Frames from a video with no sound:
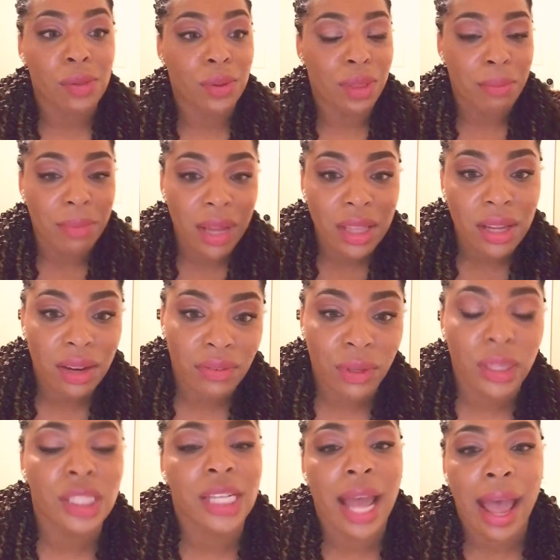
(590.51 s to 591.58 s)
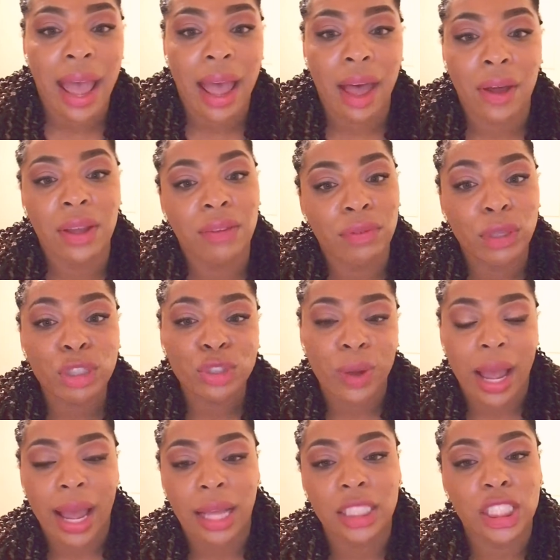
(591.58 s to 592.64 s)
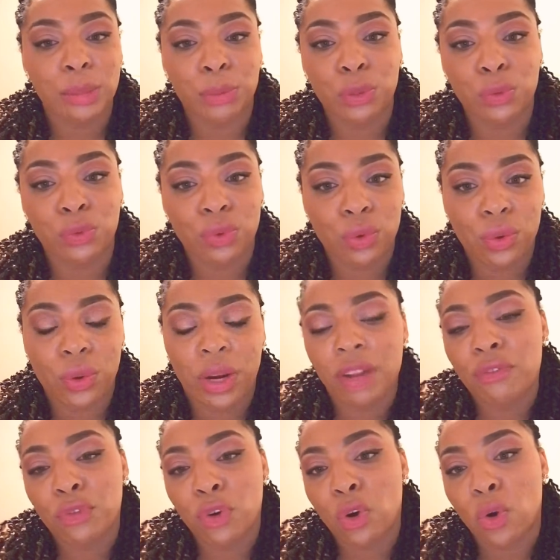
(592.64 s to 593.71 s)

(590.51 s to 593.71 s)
or the mother of your child if you're trying to move forward and